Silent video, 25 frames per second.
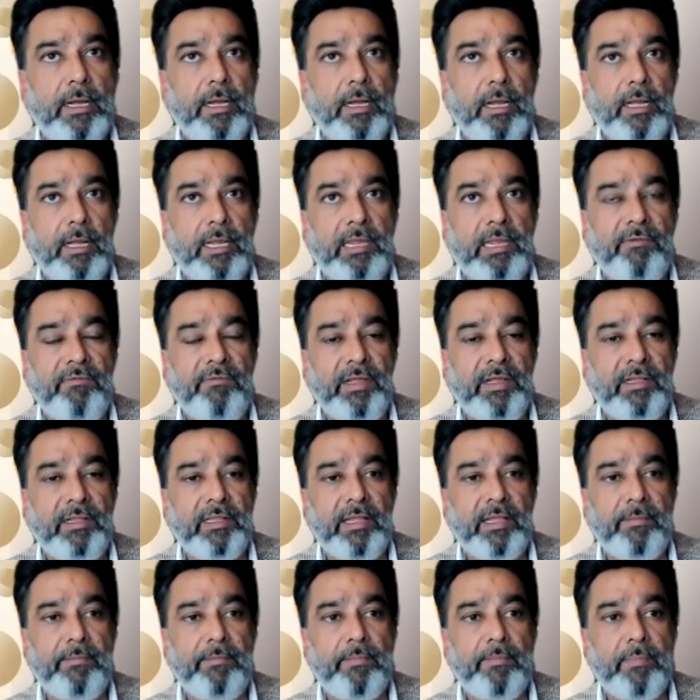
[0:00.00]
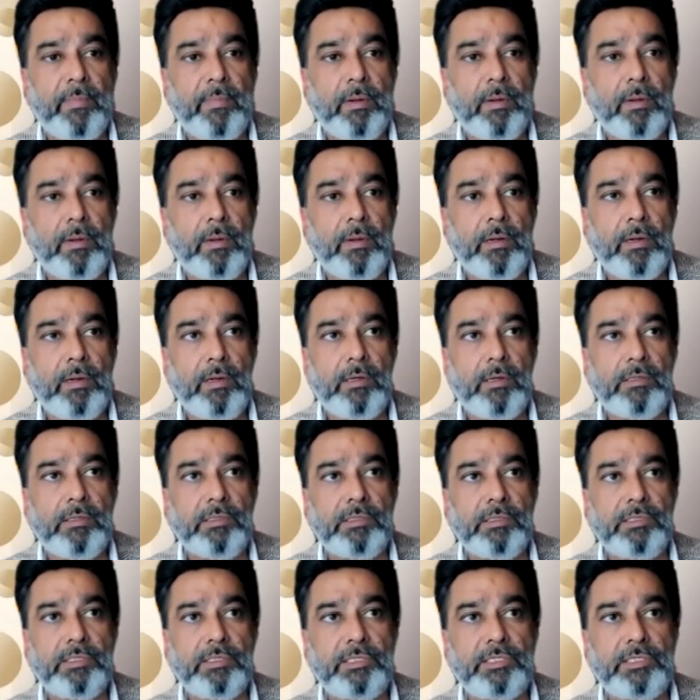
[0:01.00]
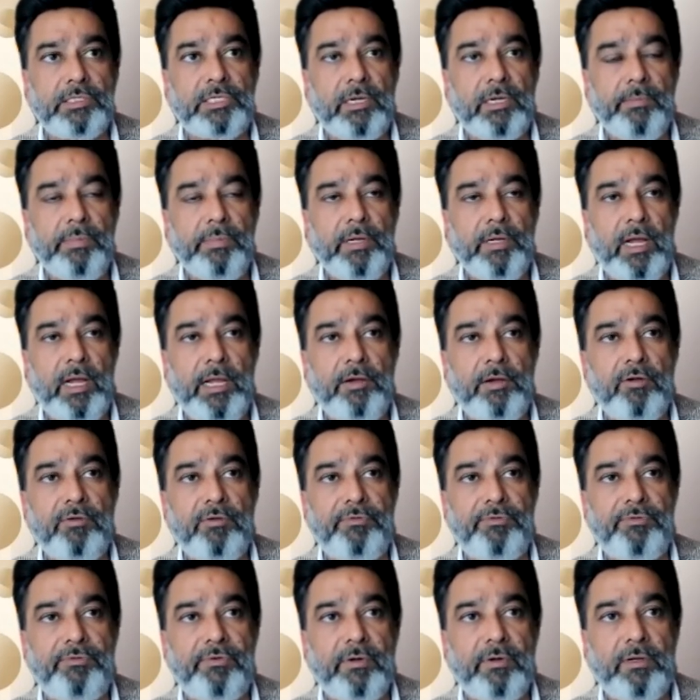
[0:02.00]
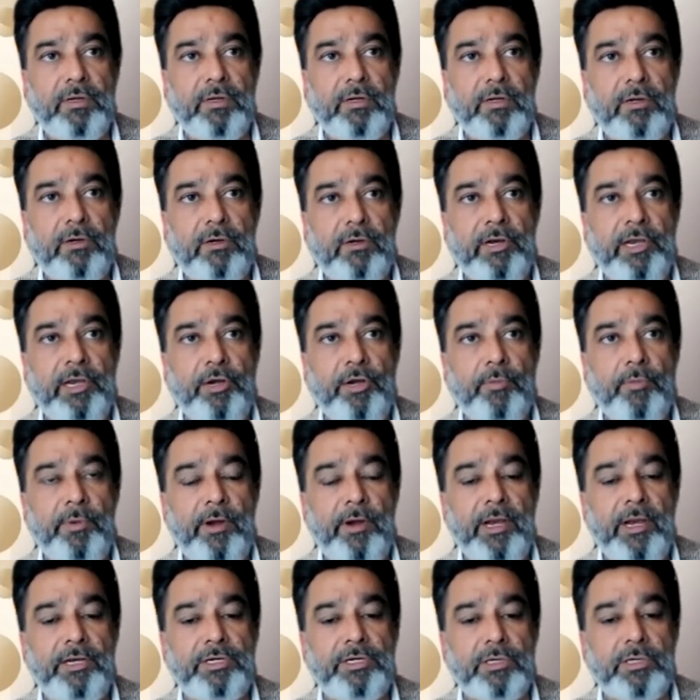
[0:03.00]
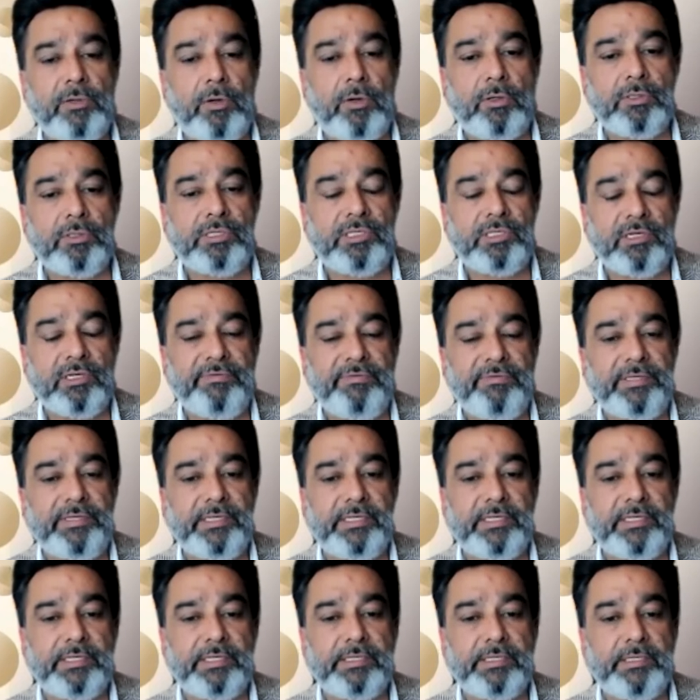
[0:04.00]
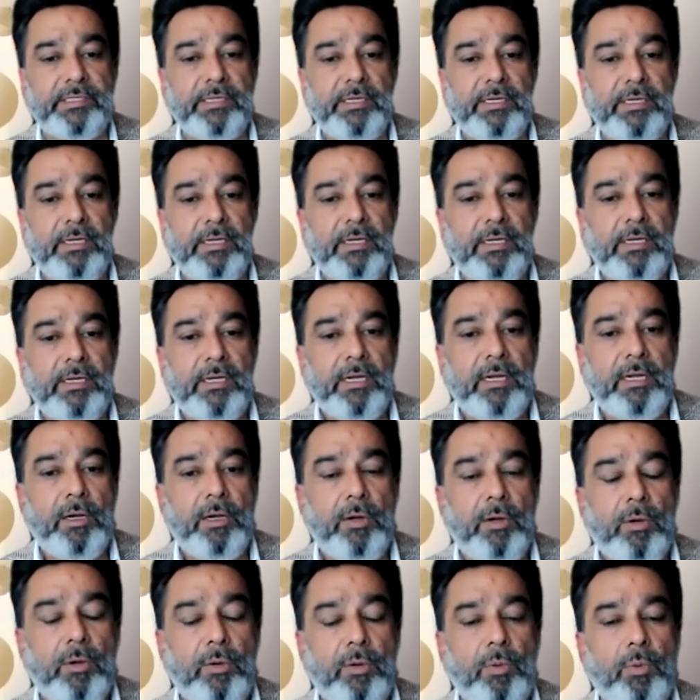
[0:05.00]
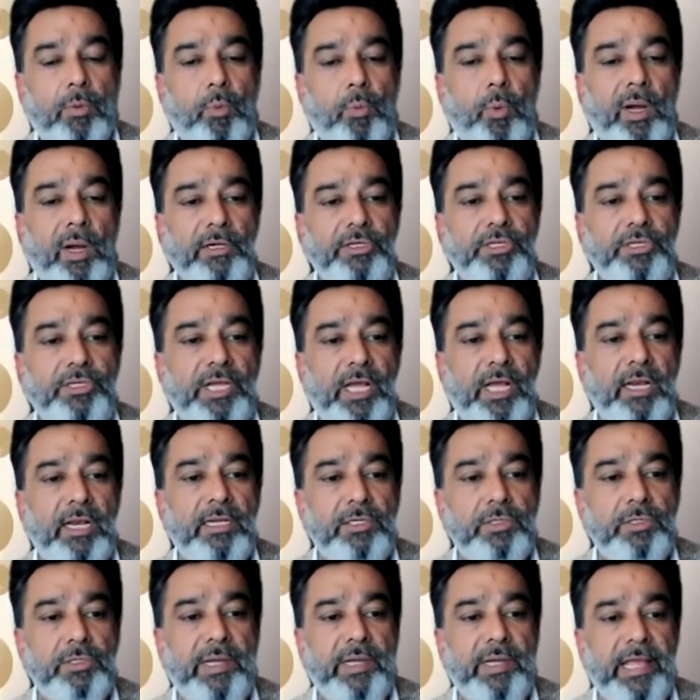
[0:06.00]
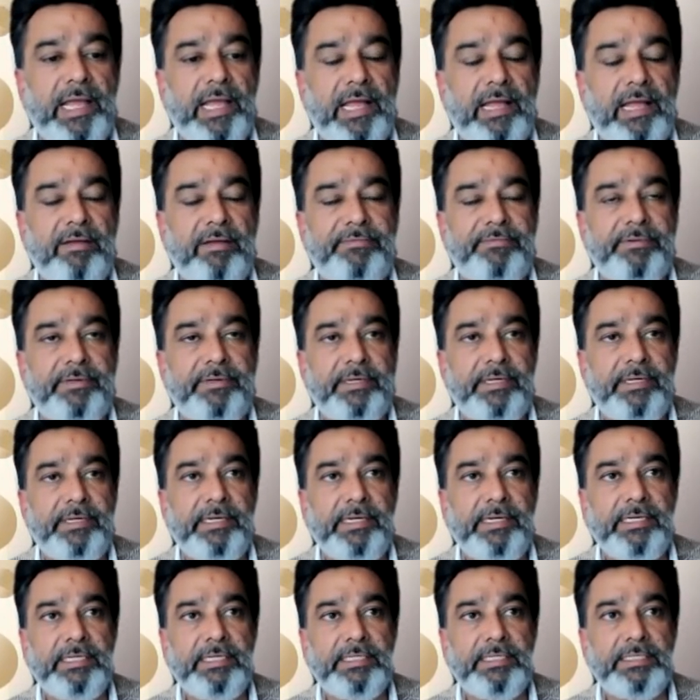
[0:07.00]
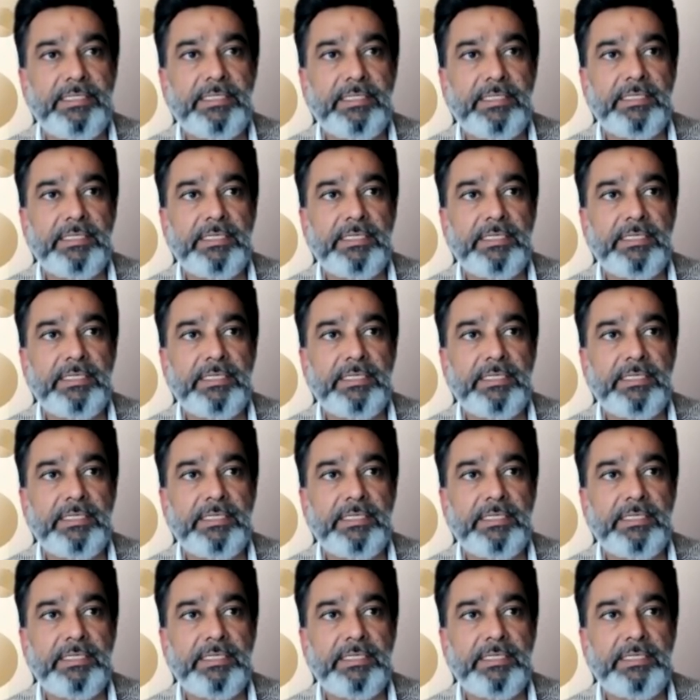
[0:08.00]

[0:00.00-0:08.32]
giving them some kind of remuneration on services. One challenge we have is